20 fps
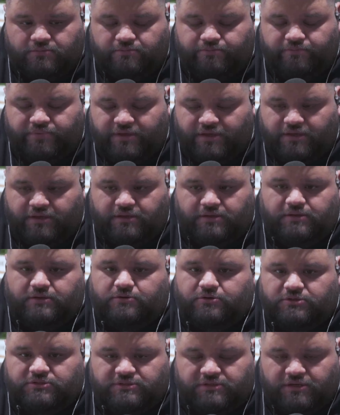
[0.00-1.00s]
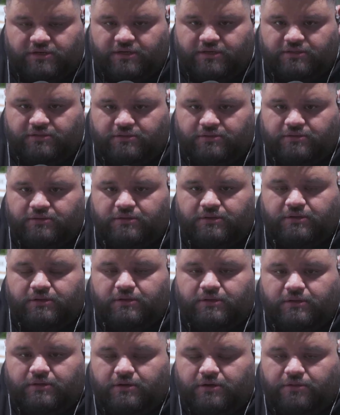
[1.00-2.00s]
pick or select
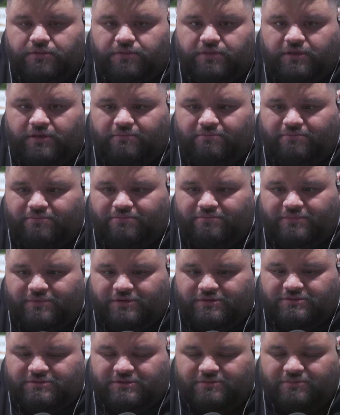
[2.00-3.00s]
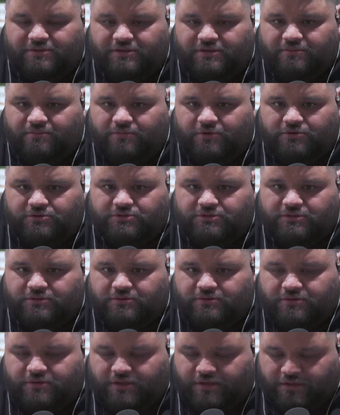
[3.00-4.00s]
a theme on something
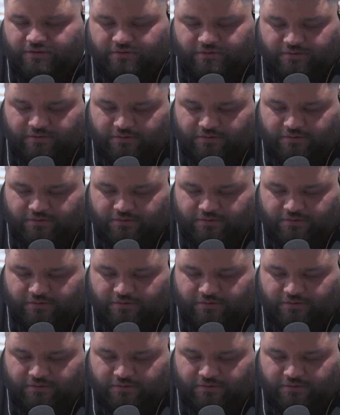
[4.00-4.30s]
emotional, like